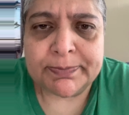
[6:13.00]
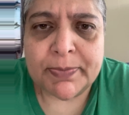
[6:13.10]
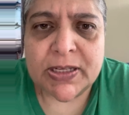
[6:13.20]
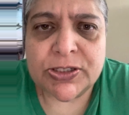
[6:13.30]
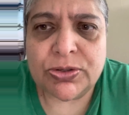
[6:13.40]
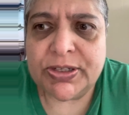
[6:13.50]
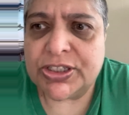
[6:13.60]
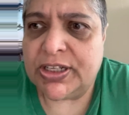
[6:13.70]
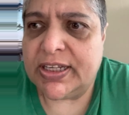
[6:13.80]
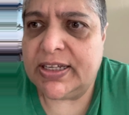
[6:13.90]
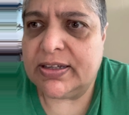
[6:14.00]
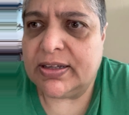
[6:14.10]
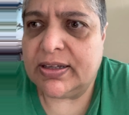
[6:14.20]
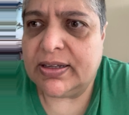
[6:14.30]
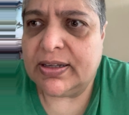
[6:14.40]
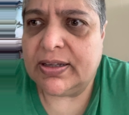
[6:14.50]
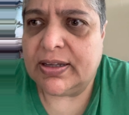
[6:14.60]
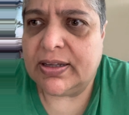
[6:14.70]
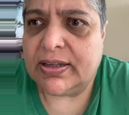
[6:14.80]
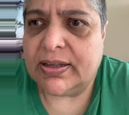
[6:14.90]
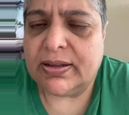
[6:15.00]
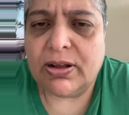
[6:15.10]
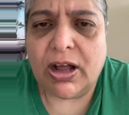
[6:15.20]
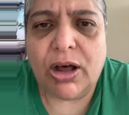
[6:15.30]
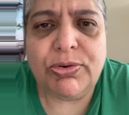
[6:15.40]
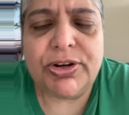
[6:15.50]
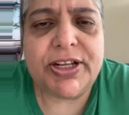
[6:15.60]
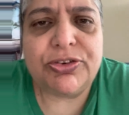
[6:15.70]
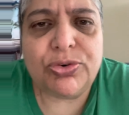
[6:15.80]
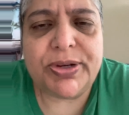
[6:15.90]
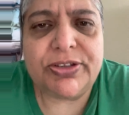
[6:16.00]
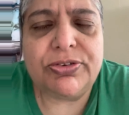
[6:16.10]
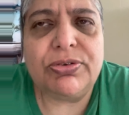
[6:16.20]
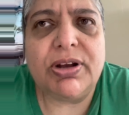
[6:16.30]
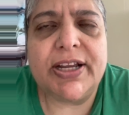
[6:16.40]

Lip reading: So it's like, how do they do it though?